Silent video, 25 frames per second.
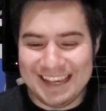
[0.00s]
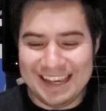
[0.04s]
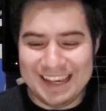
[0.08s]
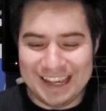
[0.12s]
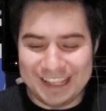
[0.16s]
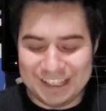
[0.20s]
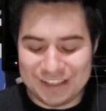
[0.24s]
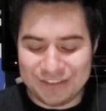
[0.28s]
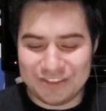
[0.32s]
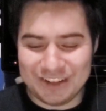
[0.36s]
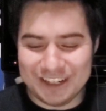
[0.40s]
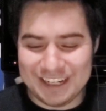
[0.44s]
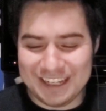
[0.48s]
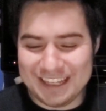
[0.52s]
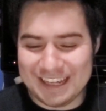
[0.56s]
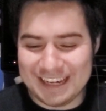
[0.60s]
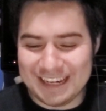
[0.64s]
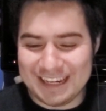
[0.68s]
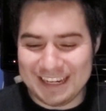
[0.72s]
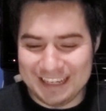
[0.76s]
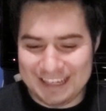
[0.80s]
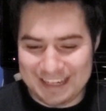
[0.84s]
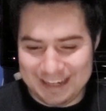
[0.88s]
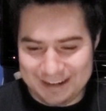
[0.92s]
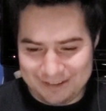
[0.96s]
It's funny
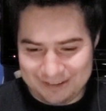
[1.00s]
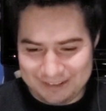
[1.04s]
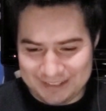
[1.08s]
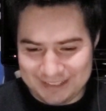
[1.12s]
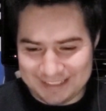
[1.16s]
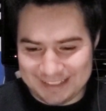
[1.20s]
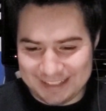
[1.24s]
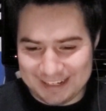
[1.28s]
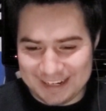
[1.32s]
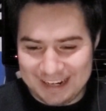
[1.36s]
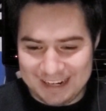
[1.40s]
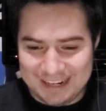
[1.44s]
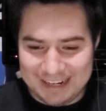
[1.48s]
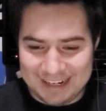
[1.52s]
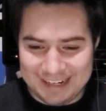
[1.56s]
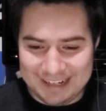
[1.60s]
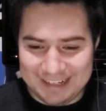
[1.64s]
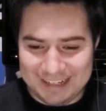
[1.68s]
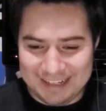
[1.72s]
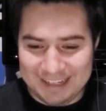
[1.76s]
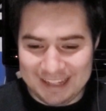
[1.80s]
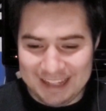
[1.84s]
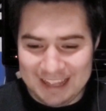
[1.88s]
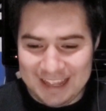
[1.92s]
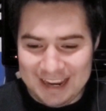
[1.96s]
that he yells.
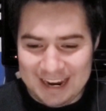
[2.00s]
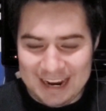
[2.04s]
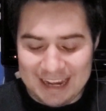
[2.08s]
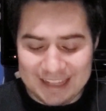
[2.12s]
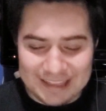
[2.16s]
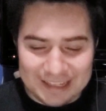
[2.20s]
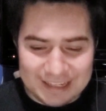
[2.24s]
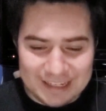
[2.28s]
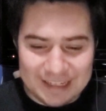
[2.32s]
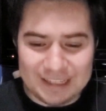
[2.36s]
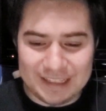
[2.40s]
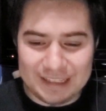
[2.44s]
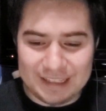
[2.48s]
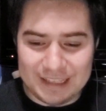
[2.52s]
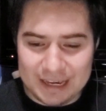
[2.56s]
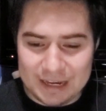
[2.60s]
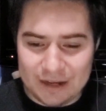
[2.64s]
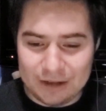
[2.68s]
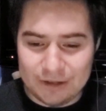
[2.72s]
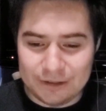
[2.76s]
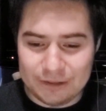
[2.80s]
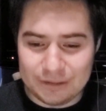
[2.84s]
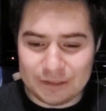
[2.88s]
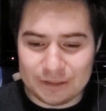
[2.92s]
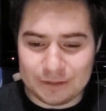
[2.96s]
I think he
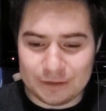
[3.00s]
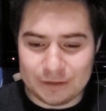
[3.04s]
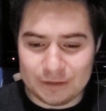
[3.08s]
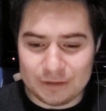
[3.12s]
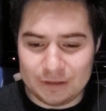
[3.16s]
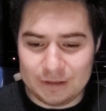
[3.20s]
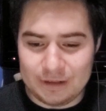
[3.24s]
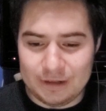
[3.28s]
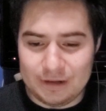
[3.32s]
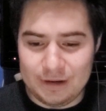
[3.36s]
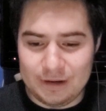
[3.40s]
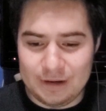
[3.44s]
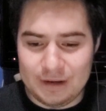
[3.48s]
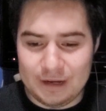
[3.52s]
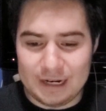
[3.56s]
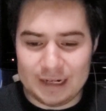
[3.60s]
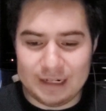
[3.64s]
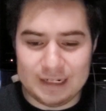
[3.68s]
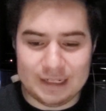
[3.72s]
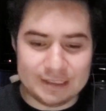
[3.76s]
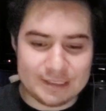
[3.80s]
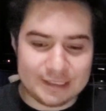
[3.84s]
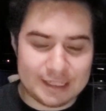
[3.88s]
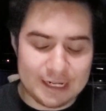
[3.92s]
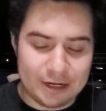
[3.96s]
yells not
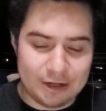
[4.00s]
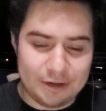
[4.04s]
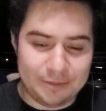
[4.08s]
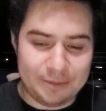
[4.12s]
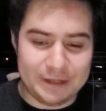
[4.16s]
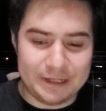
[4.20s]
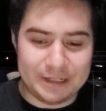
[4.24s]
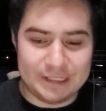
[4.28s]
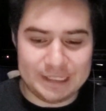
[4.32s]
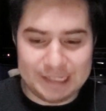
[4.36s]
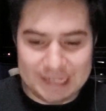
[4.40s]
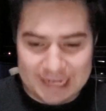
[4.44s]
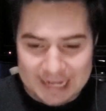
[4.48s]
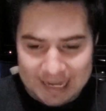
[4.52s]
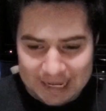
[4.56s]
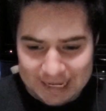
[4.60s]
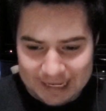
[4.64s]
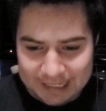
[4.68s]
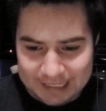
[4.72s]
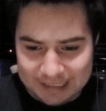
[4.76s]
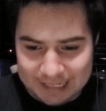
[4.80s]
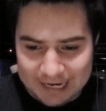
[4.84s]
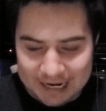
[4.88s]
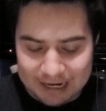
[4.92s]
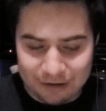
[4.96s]
necessarily because
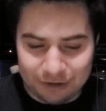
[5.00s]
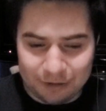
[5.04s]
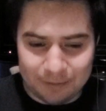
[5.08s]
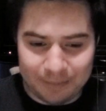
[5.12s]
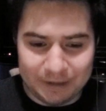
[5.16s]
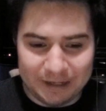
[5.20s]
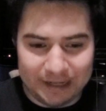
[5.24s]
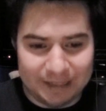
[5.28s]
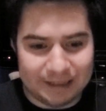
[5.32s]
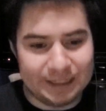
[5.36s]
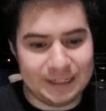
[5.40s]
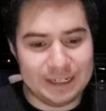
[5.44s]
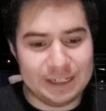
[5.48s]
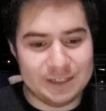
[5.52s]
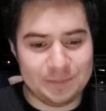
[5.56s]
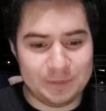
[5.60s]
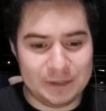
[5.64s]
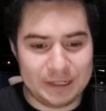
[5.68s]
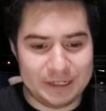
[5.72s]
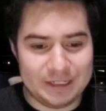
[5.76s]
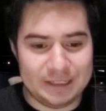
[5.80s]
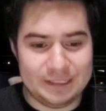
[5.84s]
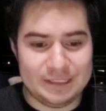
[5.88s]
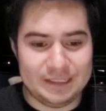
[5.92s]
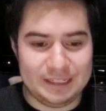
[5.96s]
he's angry, but I think it's
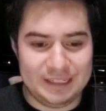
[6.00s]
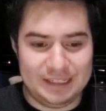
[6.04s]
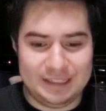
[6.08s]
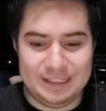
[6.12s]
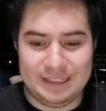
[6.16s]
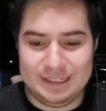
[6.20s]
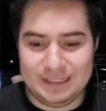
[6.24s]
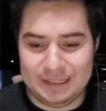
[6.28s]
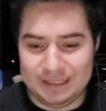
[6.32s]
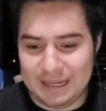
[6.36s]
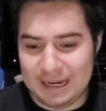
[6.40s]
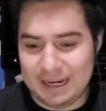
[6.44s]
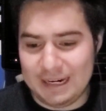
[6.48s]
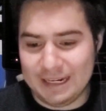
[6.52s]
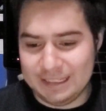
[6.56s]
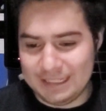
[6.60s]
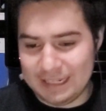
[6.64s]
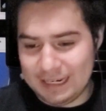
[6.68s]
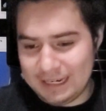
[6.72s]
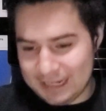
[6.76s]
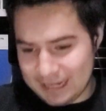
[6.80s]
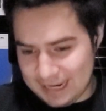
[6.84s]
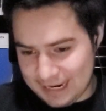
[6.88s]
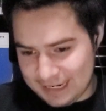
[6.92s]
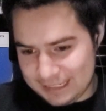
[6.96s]
because
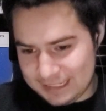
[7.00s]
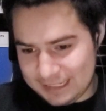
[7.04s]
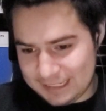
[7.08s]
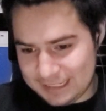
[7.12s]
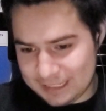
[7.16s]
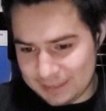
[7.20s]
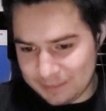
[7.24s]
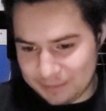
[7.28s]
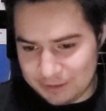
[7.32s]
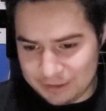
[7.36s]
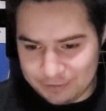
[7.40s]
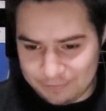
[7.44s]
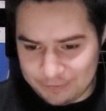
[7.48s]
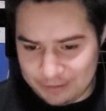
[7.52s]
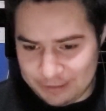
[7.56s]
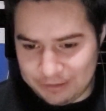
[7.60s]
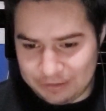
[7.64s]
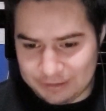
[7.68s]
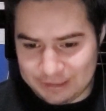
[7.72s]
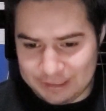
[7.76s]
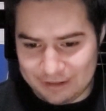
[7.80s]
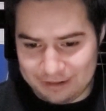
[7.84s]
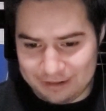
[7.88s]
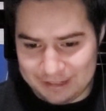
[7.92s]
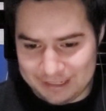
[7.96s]
I see some of his
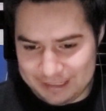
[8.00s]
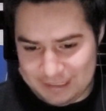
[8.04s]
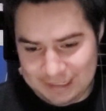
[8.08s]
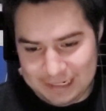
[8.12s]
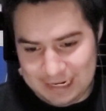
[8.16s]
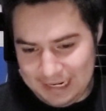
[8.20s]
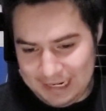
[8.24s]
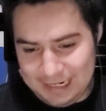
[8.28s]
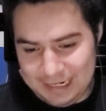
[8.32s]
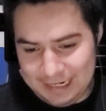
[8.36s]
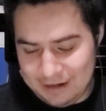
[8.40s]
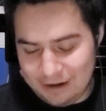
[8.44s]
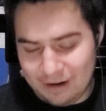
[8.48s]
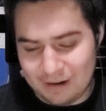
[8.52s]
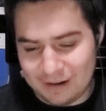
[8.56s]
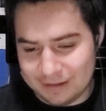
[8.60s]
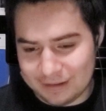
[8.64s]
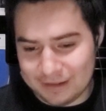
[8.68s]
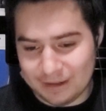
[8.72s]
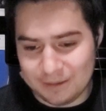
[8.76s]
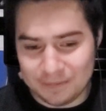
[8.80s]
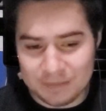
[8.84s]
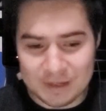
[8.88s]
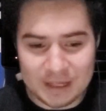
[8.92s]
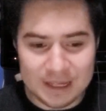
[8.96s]
videos here and he's yelling in all of
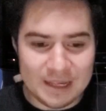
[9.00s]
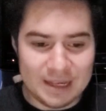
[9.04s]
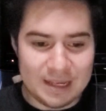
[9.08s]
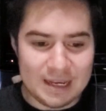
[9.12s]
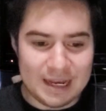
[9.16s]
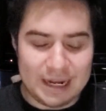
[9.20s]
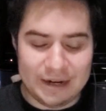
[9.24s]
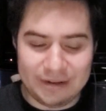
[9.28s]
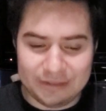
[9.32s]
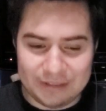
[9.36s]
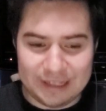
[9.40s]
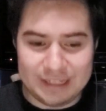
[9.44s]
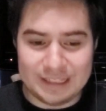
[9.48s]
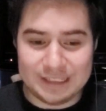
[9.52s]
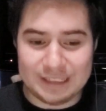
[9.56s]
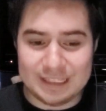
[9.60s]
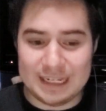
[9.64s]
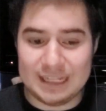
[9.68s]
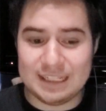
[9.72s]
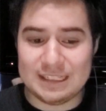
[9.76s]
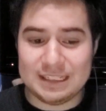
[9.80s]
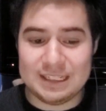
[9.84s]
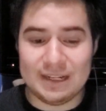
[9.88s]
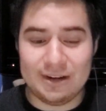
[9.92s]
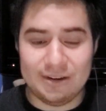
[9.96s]
them. I don't think he's
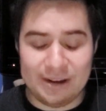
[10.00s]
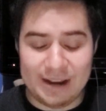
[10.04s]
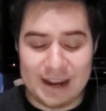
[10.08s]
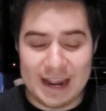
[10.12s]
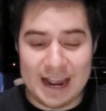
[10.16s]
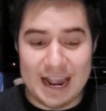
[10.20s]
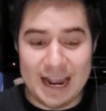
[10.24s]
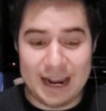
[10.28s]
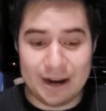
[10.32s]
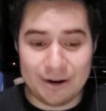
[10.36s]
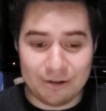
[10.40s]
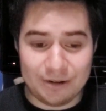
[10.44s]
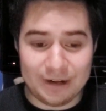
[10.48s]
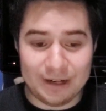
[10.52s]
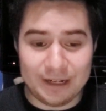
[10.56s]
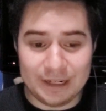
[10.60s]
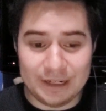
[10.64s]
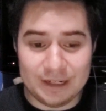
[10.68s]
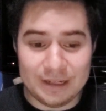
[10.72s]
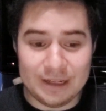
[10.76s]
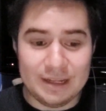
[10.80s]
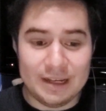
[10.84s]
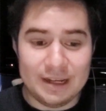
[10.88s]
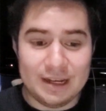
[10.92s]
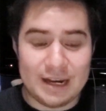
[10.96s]
necessarily angry.
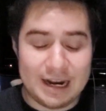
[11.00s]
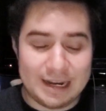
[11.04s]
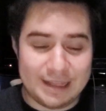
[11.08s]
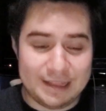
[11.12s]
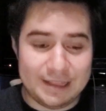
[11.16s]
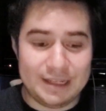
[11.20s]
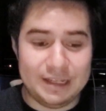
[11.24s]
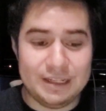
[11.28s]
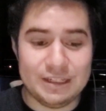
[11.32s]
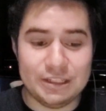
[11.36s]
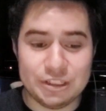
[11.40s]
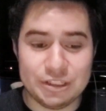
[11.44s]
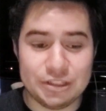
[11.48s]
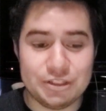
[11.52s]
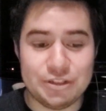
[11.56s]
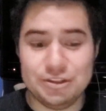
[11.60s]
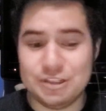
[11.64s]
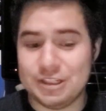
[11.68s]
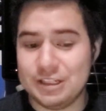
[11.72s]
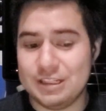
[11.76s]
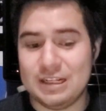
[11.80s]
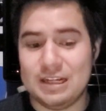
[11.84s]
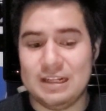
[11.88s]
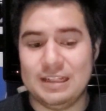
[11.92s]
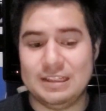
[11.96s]
I think he just
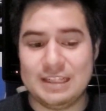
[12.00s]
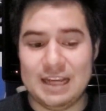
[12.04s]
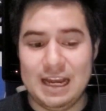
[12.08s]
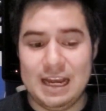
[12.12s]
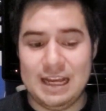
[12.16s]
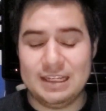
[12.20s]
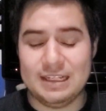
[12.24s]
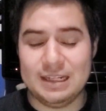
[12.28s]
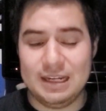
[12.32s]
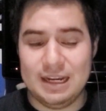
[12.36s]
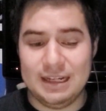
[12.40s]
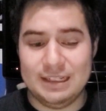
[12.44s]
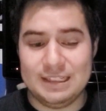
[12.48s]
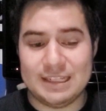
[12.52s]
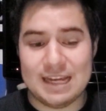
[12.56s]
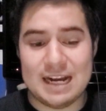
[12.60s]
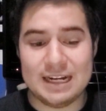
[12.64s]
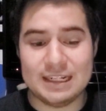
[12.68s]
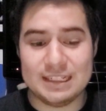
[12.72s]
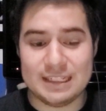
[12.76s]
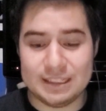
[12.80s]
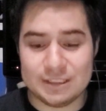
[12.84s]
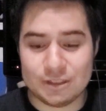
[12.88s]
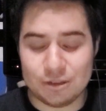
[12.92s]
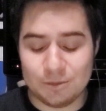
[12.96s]
uses a
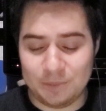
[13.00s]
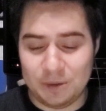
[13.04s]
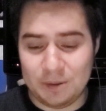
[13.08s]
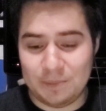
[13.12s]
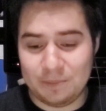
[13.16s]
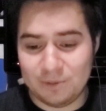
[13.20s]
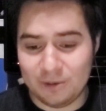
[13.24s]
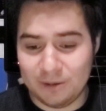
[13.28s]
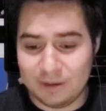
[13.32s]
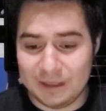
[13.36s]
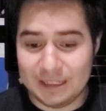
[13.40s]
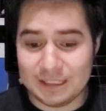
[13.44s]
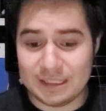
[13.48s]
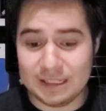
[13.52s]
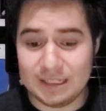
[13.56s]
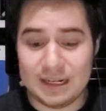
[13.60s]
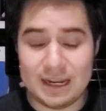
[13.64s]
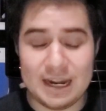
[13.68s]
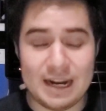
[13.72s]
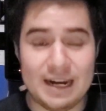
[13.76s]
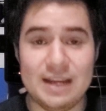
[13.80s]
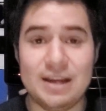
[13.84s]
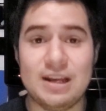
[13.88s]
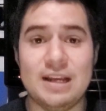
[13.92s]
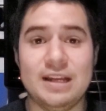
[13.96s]
tactic so people will listen,
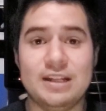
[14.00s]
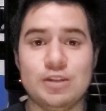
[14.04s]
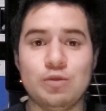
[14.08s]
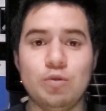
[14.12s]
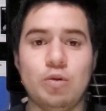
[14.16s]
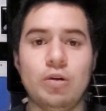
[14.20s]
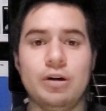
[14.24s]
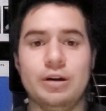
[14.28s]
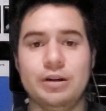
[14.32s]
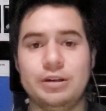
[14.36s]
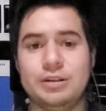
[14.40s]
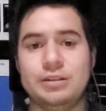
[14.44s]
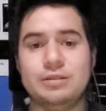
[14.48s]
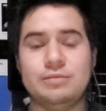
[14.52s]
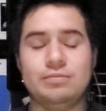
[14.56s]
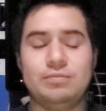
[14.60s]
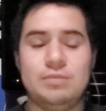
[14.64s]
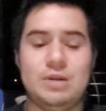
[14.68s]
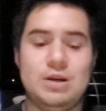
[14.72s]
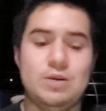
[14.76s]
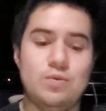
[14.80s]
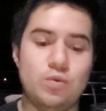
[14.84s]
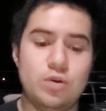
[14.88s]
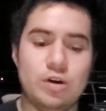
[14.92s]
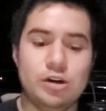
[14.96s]
and it's worked.
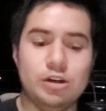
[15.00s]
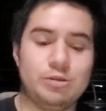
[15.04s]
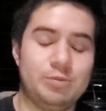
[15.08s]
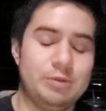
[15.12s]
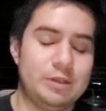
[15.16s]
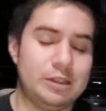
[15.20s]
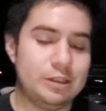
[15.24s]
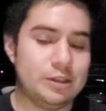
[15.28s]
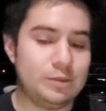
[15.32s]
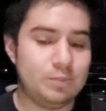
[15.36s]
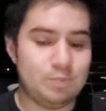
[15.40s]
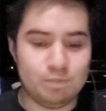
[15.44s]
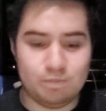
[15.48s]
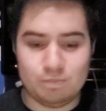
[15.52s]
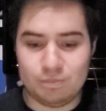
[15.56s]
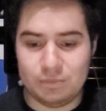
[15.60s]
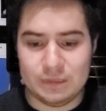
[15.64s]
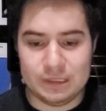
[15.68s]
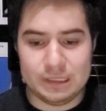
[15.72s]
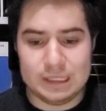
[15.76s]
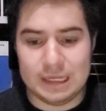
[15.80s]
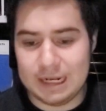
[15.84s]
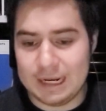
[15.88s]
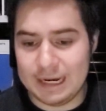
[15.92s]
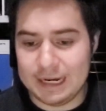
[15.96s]
It works because,
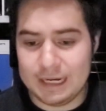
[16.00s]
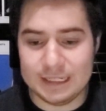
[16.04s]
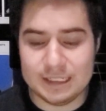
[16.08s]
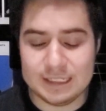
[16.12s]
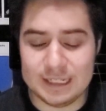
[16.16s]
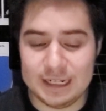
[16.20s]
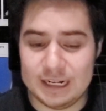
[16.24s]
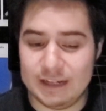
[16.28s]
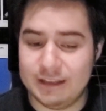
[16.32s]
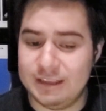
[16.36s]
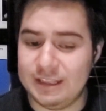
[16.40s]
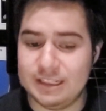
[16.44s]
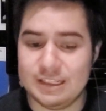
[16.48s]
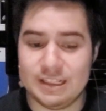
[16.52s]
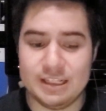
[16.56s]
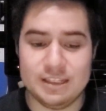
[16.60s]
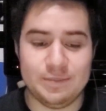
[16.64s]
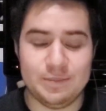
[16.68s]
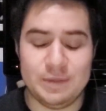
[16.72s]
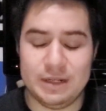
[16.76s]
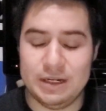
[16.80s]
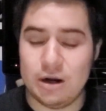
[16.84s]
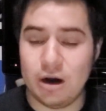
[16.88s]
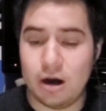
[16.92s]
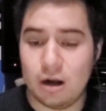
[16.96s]
like I said, this has
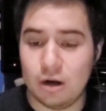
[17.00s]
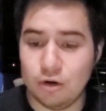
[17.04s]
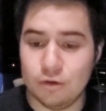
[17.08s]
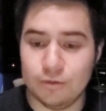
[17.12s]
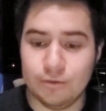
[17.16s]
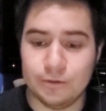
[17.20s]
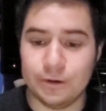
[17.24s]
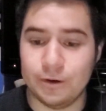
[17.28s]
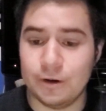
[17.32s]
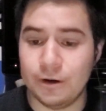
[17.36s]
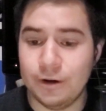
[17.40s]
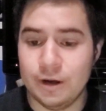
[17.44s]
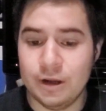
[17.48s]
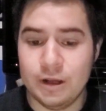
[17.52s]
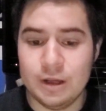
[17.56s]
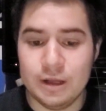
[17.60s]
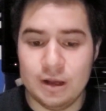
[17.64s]
been all over